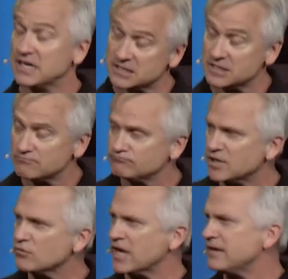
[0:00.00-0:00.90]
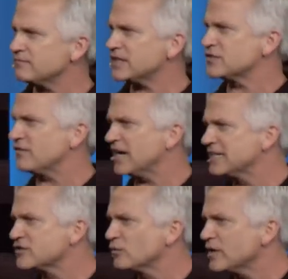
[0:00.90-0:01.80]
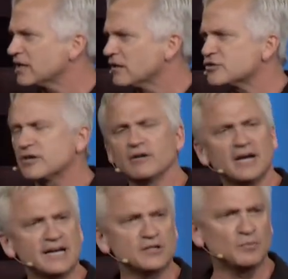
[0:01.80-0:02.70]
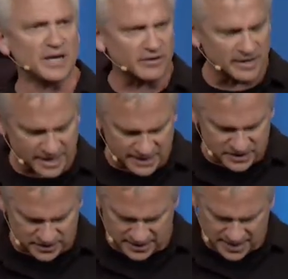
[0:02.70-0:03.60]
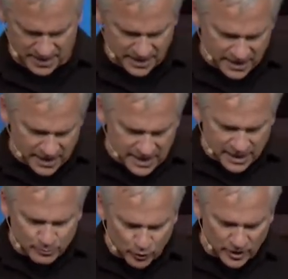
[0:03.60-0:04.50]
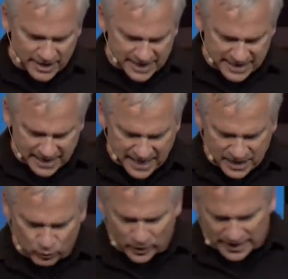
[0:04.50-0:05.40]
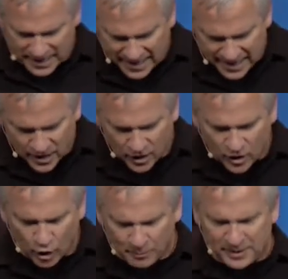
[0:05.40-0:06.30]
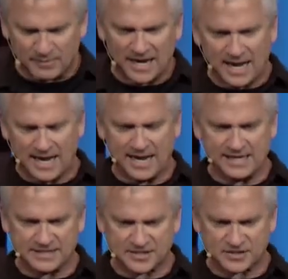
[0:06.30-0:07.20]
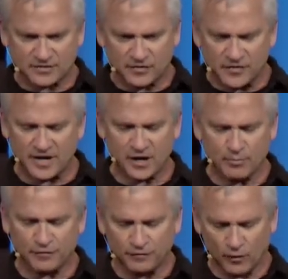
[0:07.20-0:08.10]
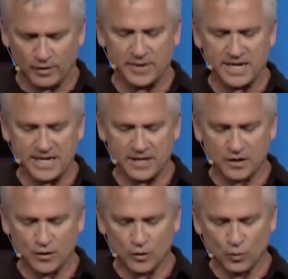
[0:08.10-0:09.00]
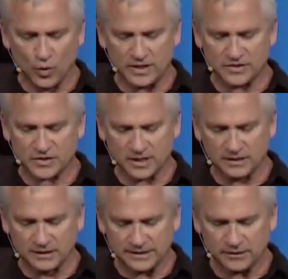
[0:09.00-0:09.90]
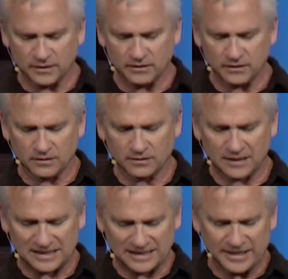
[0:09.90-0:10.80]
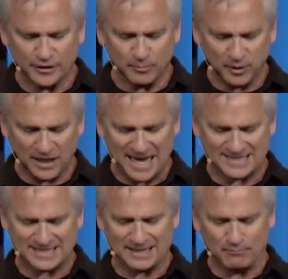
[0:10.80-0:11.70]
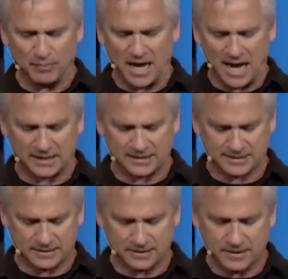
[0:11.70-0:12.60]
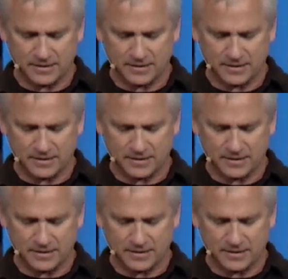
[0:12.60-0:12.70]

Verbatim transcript: And I said, okay, that's fine. So we closed our eyes, bowed our heads, and, and prayed. And when I opened my eyes, there before me was a little clear plastic box